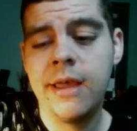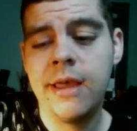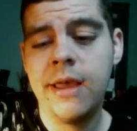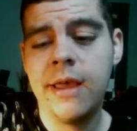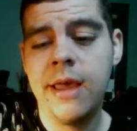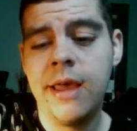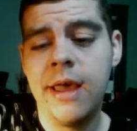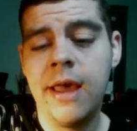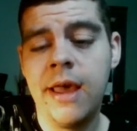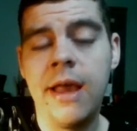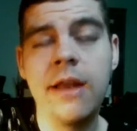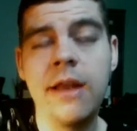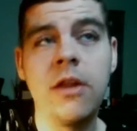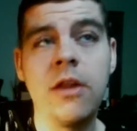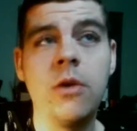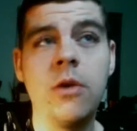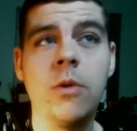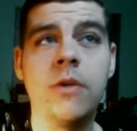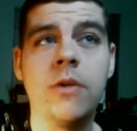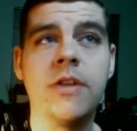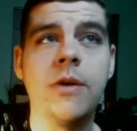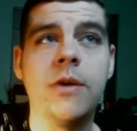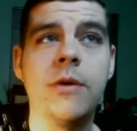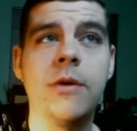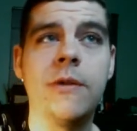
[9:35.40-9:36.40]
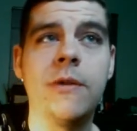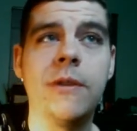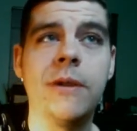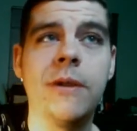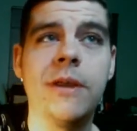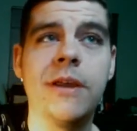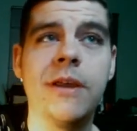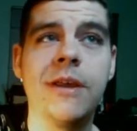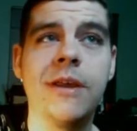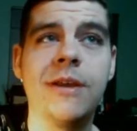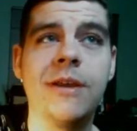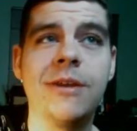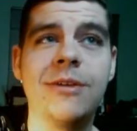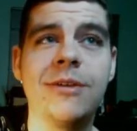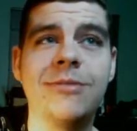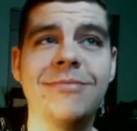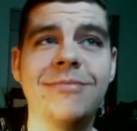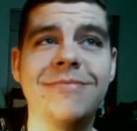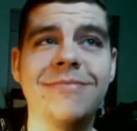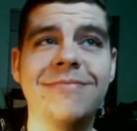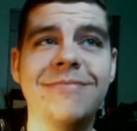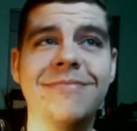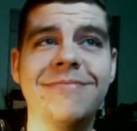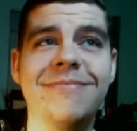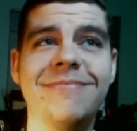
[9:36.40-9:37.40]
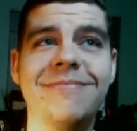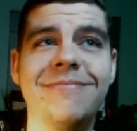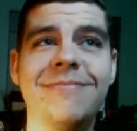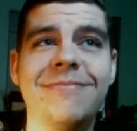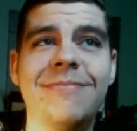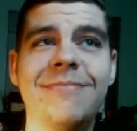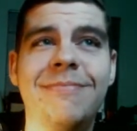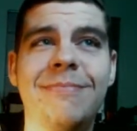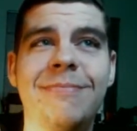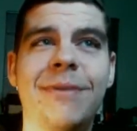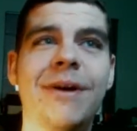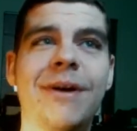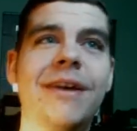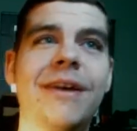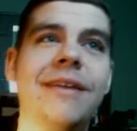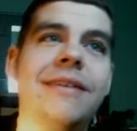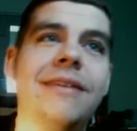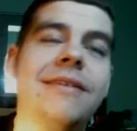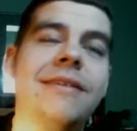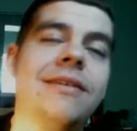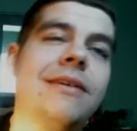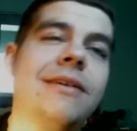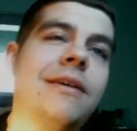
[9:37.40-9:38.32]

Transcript: I don't know what they were thinking. But